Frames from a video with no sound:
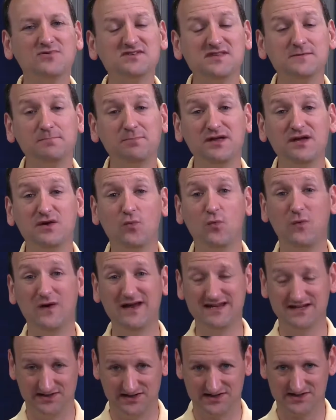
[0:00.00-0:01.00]
was the big
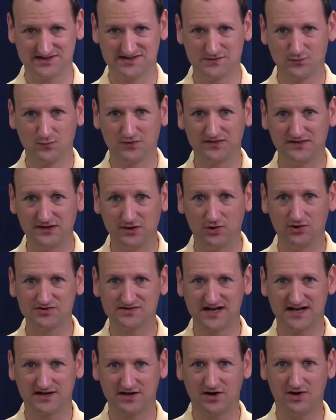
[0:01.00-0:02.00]
weakness with the old
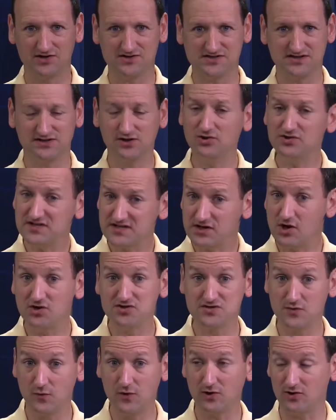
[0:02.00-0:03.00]
technology. The old
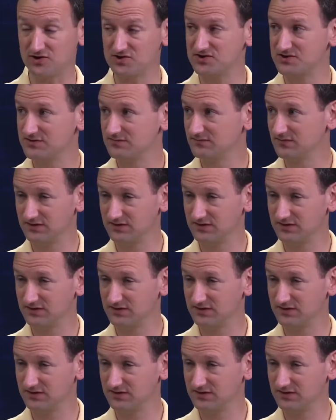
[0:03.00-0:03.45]
technology works.